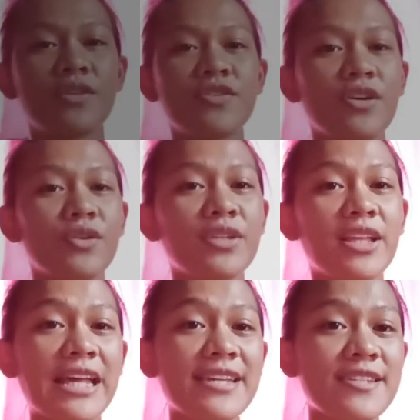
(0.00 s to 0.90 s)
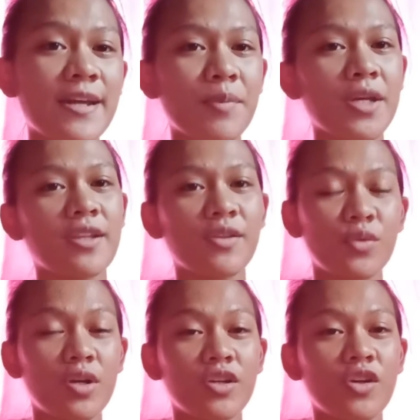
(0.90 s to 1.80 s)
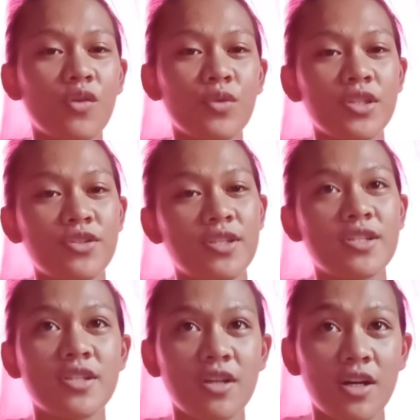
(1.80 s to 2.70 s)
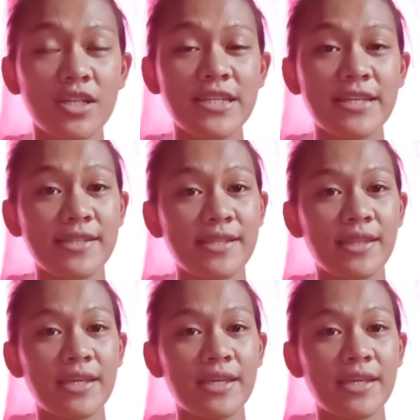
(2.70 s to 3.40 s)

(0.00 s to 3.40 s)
So the last topic that we are going to discuss is